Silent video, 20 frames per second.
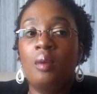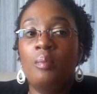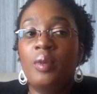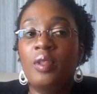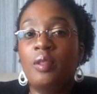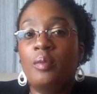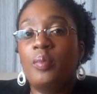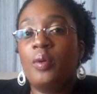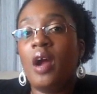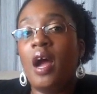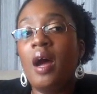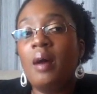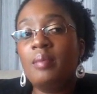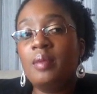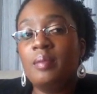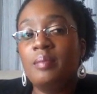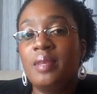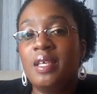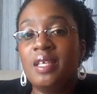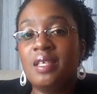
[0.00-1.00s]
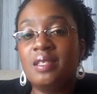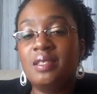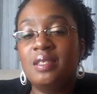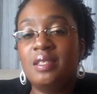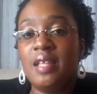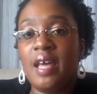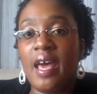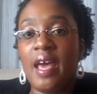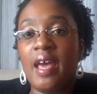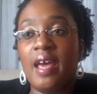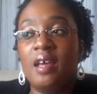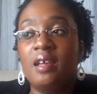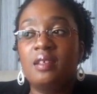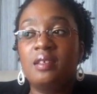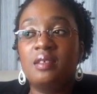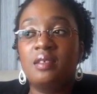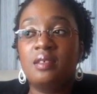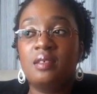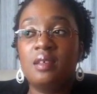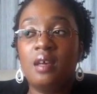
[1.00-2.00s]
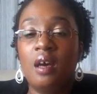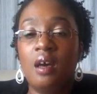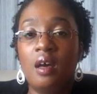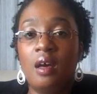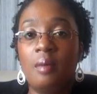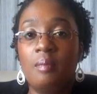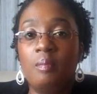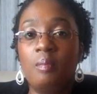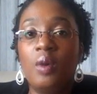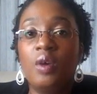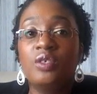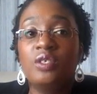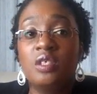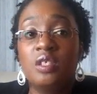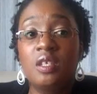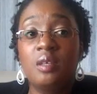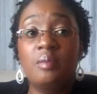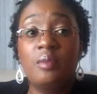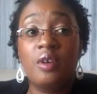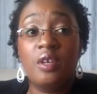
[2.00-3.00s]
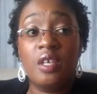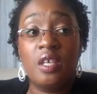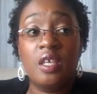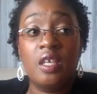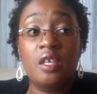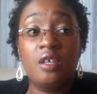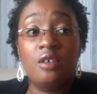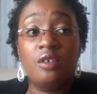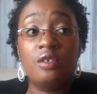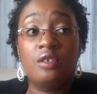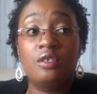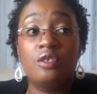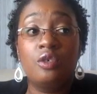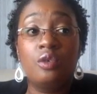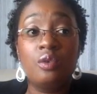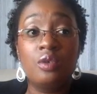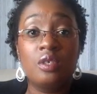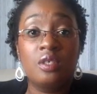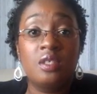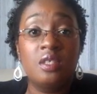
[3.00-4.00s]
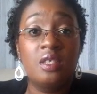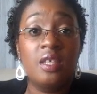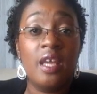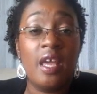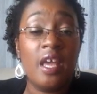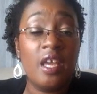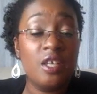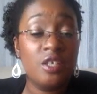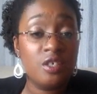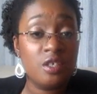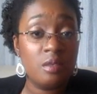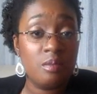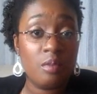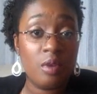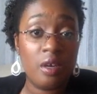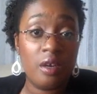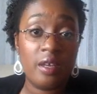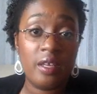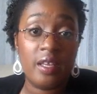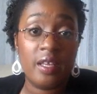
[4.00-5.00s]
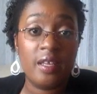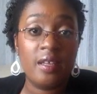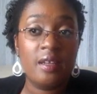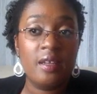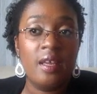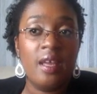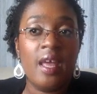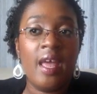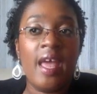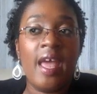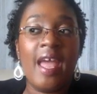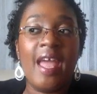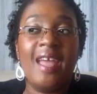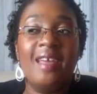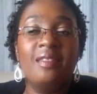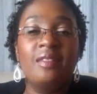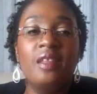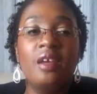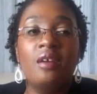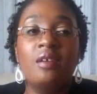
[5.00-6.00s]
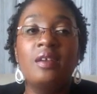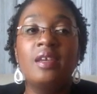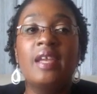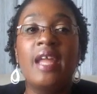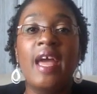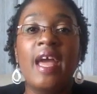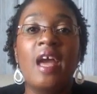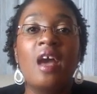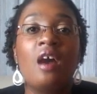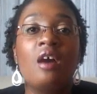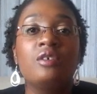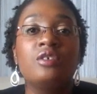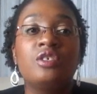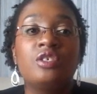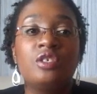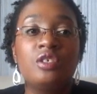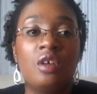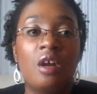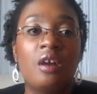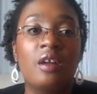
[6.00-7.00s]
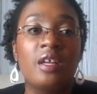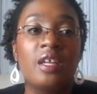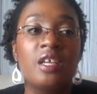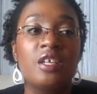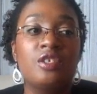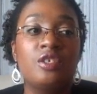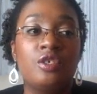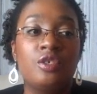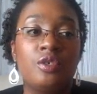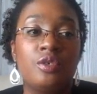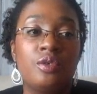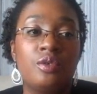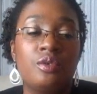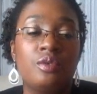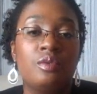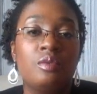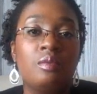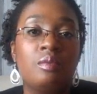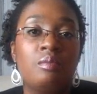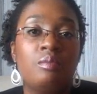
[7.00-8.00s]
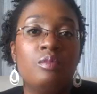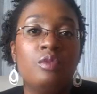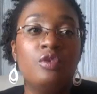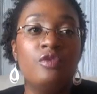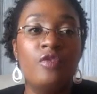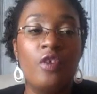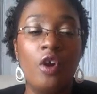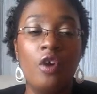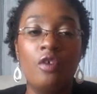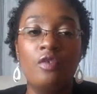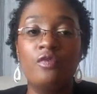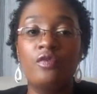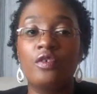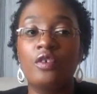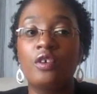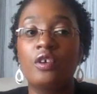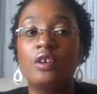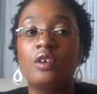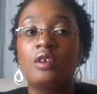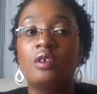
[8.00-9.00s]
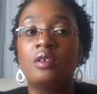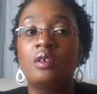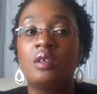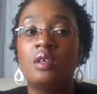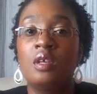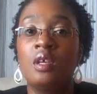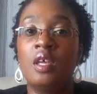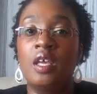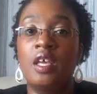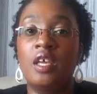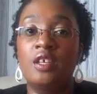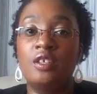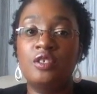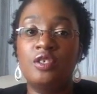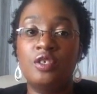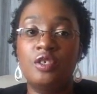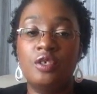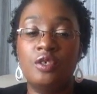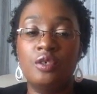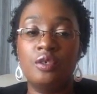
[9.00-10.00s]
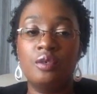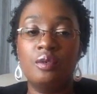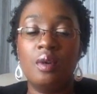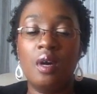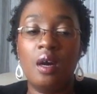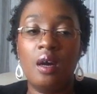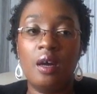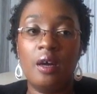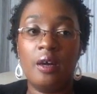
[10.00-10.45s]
But the problem is that most of them are geared towards the Asian market. And they're now starting to move over into